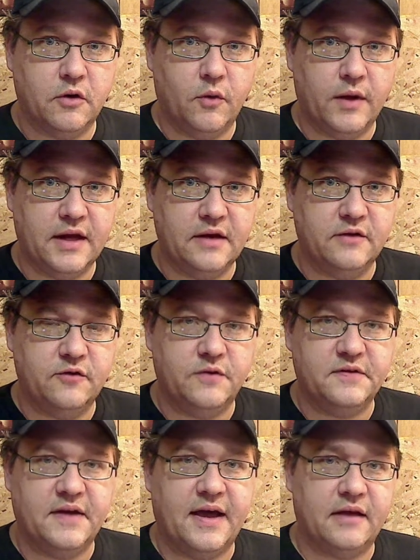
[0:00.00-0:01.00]
in to
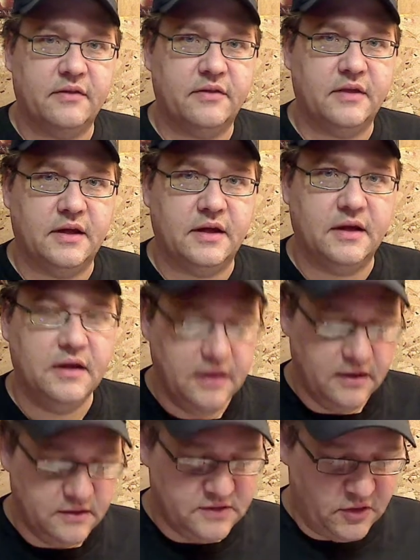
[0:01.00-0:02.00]
attack the
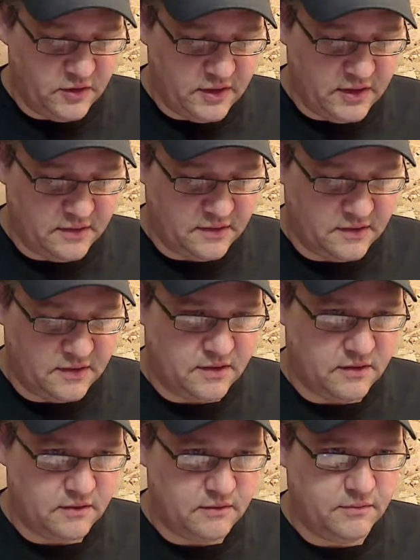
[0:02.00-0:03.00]
Tyranid,
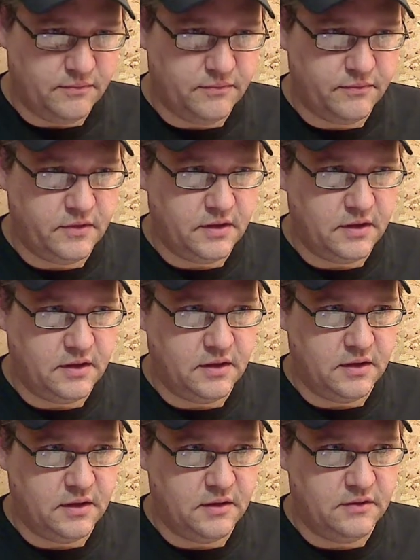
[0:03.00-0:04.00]

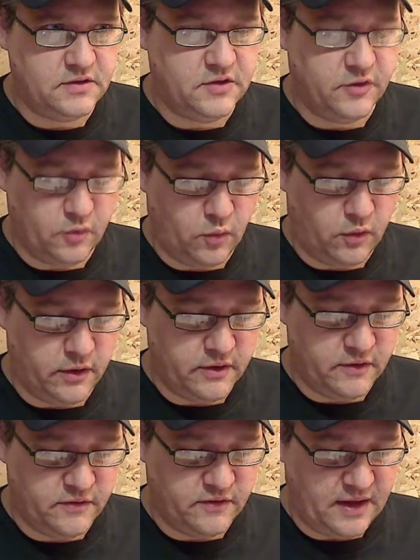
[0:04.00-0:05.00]
the Tyranid
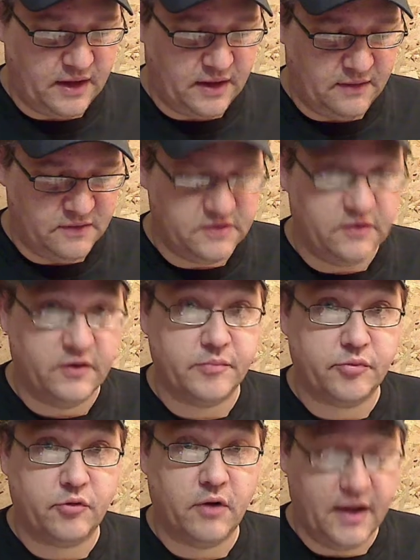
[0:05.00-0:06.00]
warriors and the Tyranid
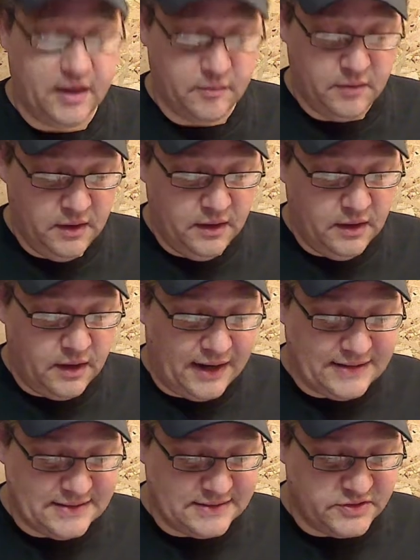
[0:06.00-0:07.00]
Prime. I
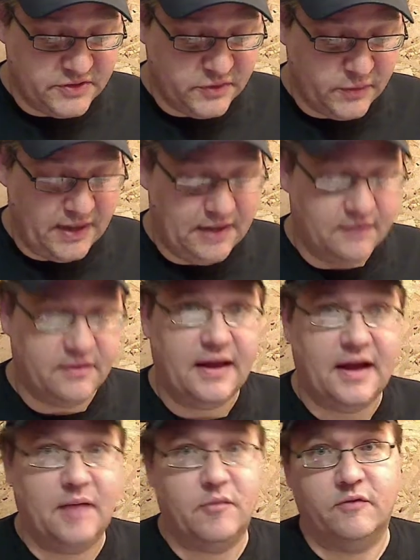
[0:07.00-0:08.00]
didn't do any of the
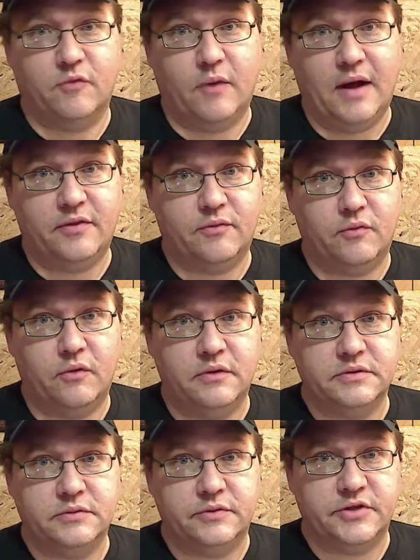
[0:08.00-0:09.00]
Hammer of Wrath
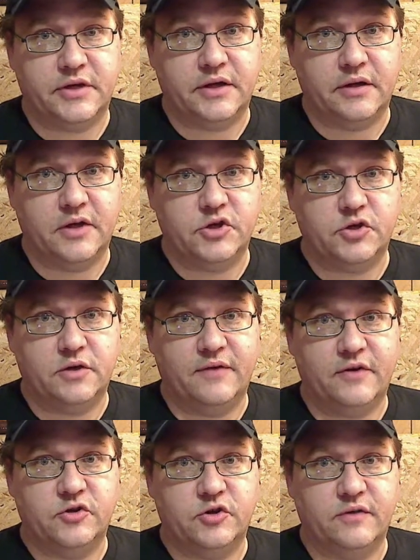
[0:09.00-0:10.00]
rolls, which I should have. I
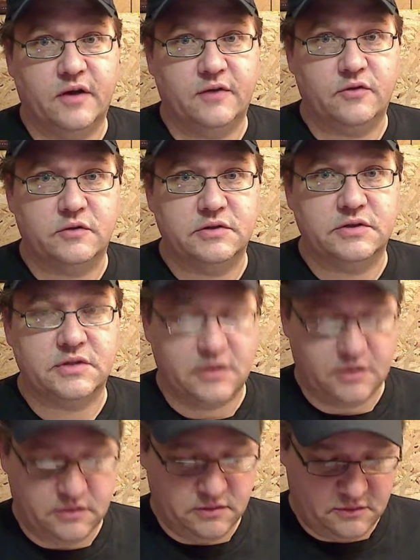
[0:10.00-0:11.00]
should have got
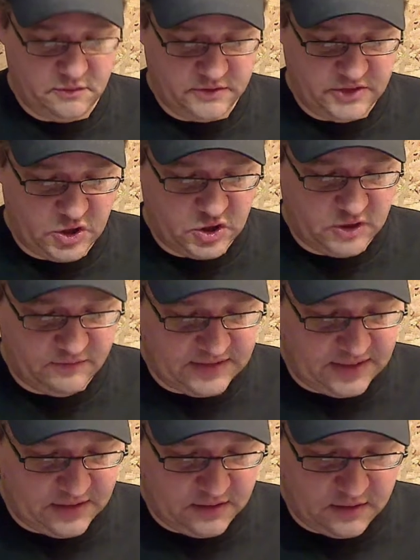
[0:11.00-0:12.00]
those initiative
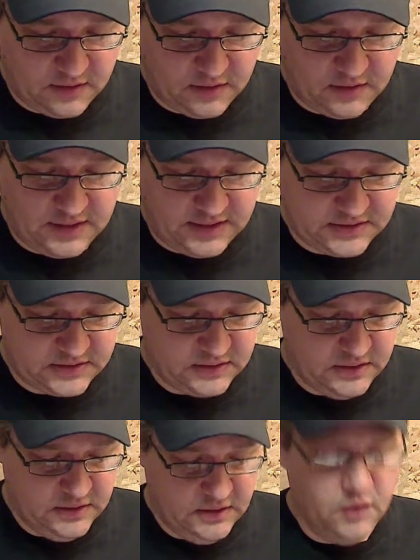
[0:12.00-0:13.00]
10 hits,
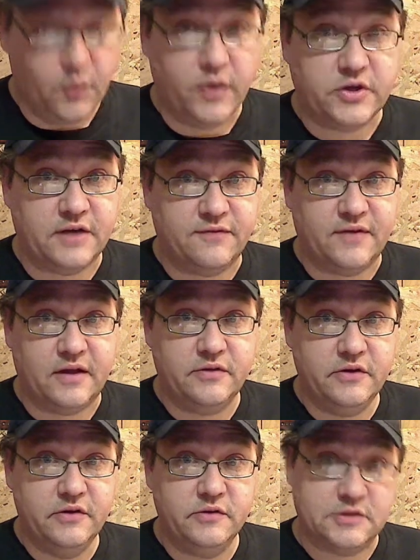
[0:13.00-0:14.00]
which I failed to
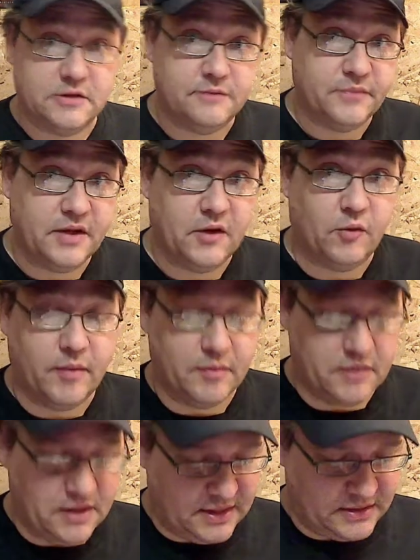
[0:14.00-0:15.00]
do. So I'll remember
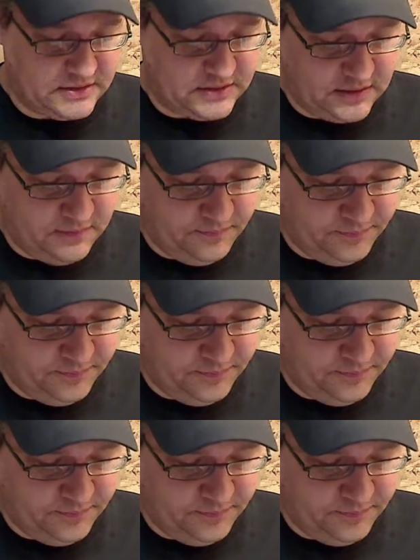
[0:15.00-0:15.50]
that next time.